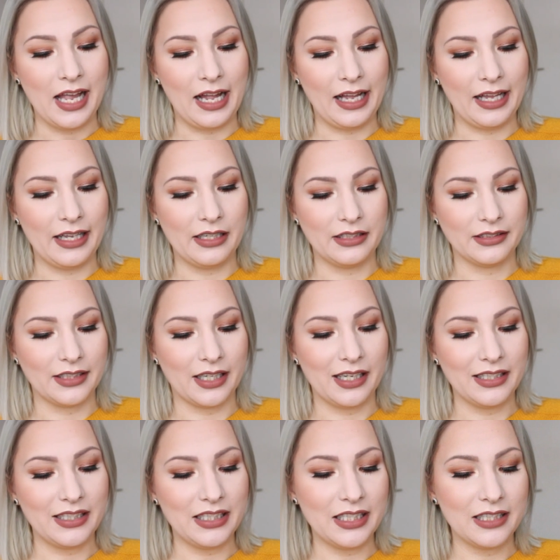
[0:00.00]
and
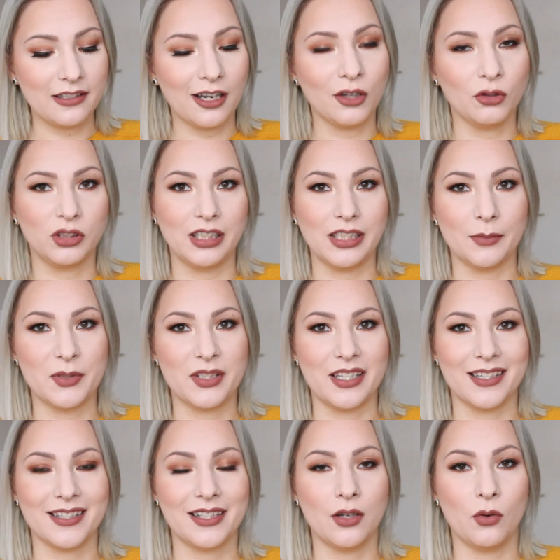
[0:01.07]
I didn't count the
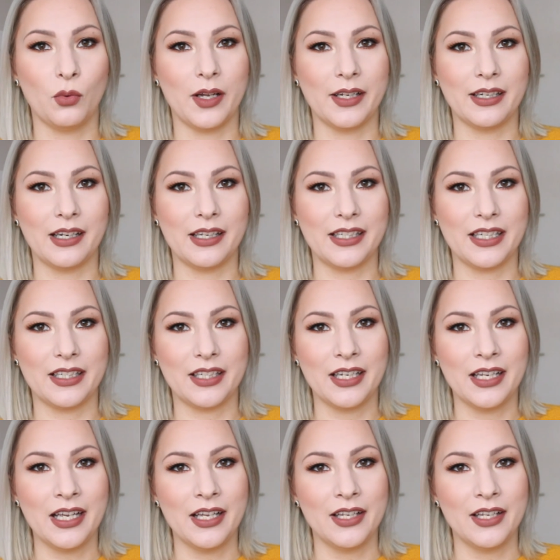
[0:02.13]
lipsticks when I did